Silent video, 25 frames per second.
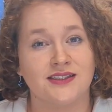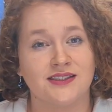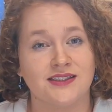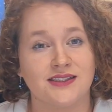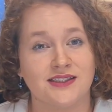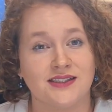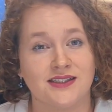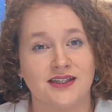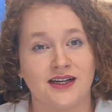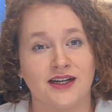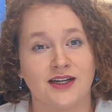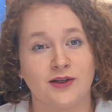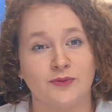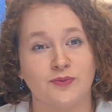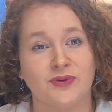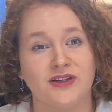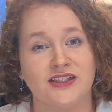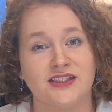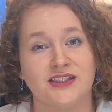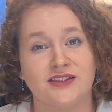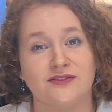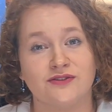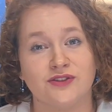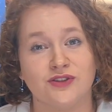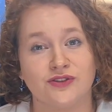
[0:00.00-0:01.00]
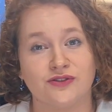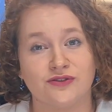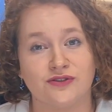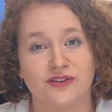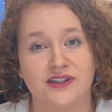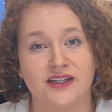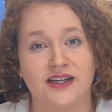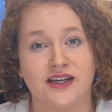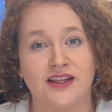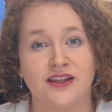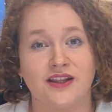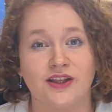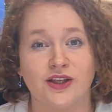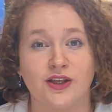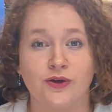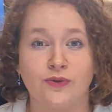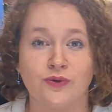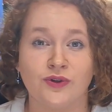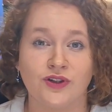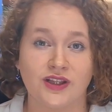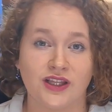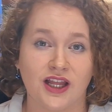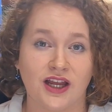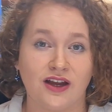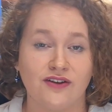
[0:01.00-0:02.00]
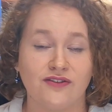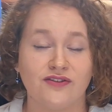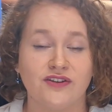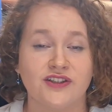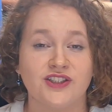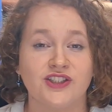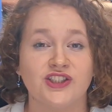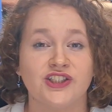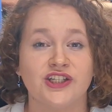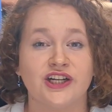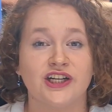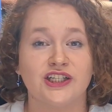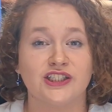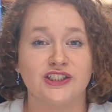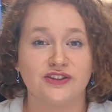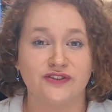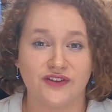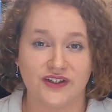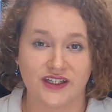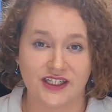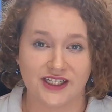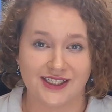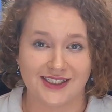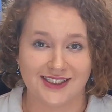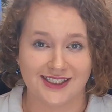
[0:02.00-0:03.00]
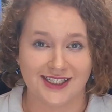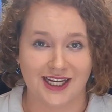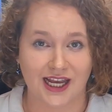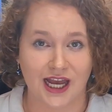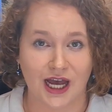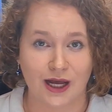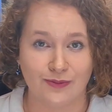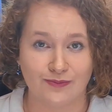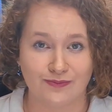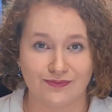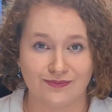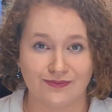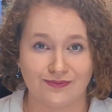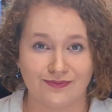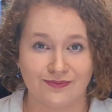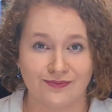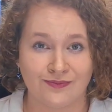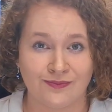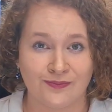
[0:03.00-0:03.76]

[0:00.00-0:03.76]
and design a piece of jewellery that you will love and cherish for years to come.